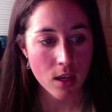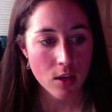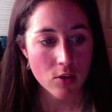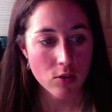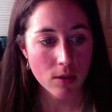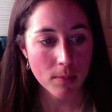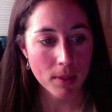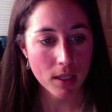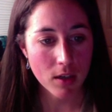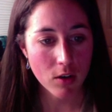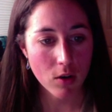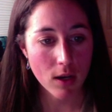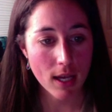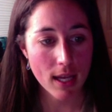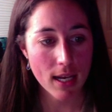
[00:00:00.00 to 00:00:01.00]
So I'm going to go
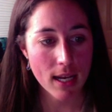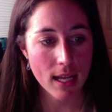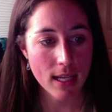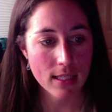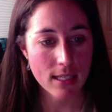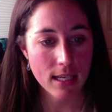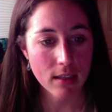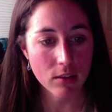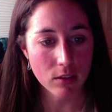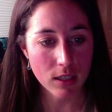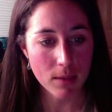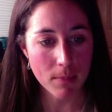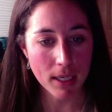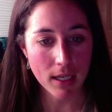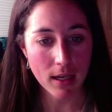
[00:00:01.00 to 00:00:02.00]
ahead and take a look
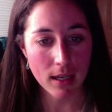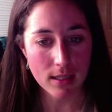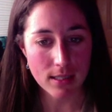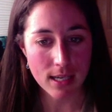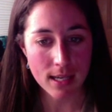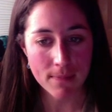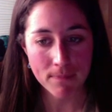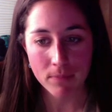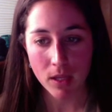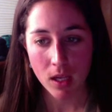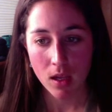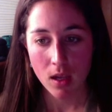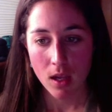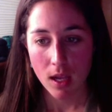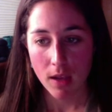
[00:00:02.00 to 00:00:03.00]
at my content.
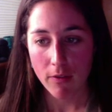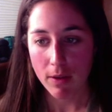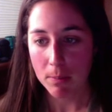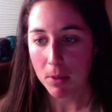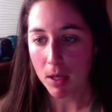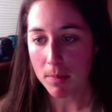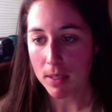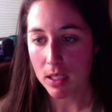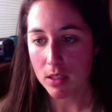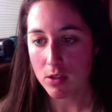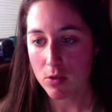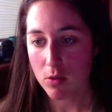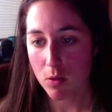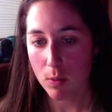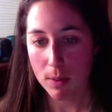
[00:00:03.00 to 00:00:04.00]
If I'm coming
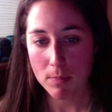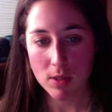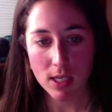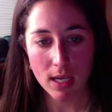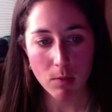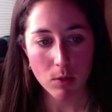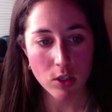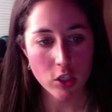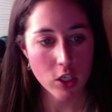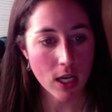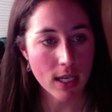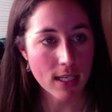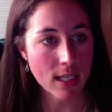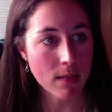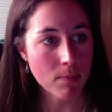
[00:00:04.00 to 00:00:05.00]
into a website which I
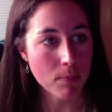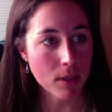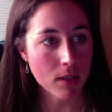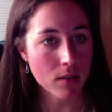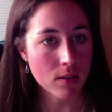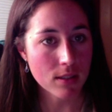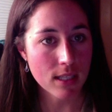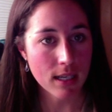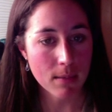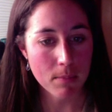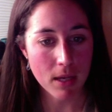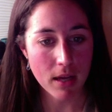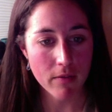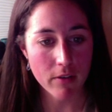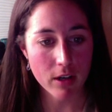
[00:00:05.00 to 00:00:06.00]
didn't build and I'm
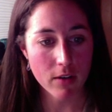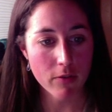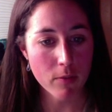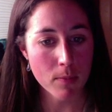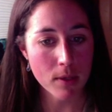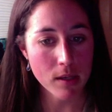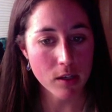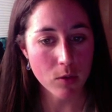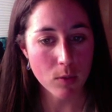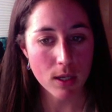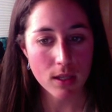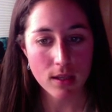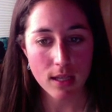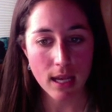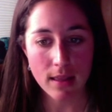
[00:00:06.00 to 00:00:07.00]
not very familiar
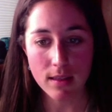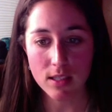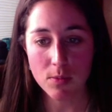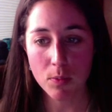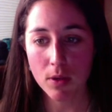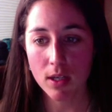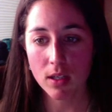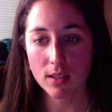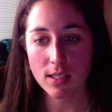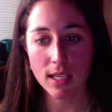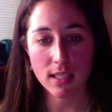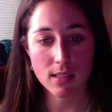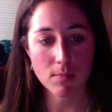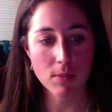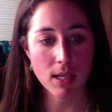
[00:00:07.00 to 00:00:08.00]
with, at this point I'll
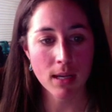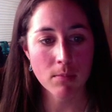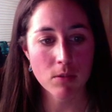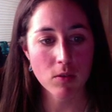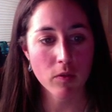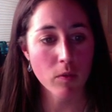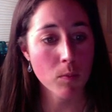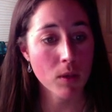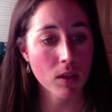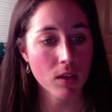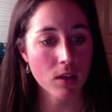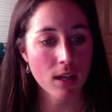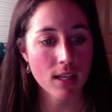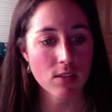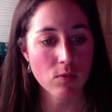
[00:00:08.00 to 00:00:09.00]
take some time to
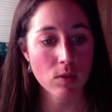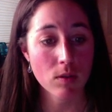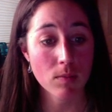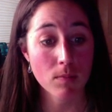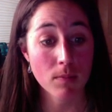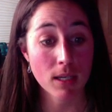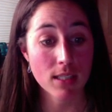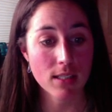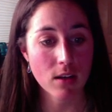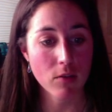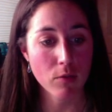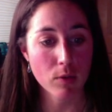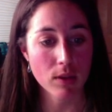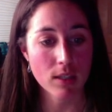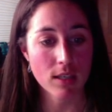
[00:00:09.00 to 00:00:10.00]
familiarize
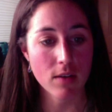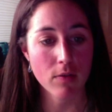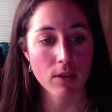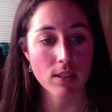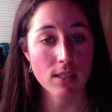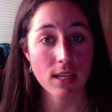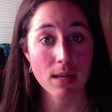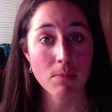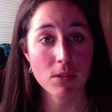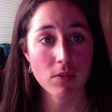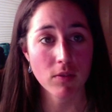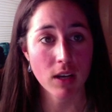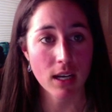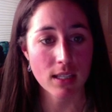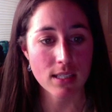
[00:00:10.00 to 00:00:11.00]
myself with the different types of
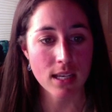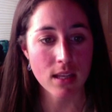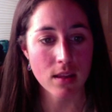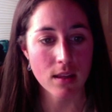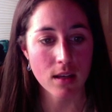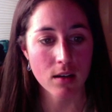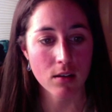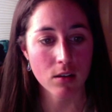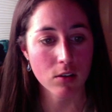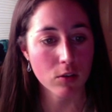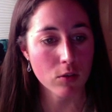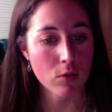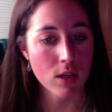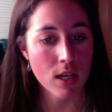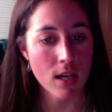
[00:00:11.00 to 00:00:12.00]
content that are
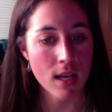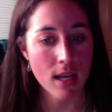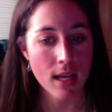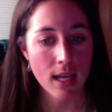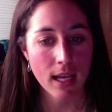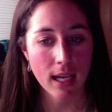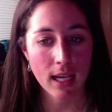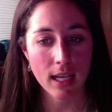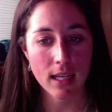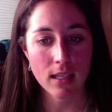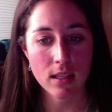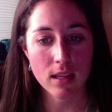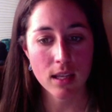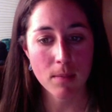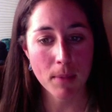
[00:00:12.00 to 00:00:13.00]
included
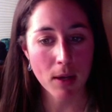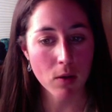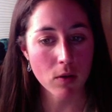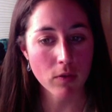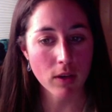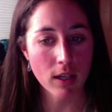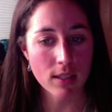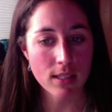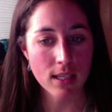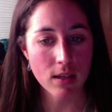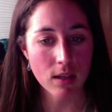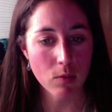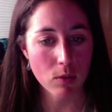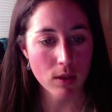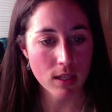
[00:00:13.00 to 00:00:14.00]
and the amount of content
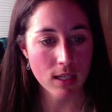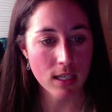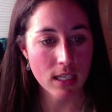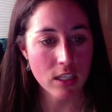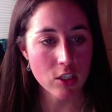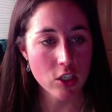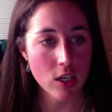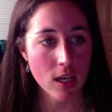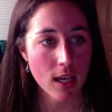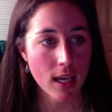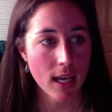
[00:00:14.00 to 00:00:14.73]
within each.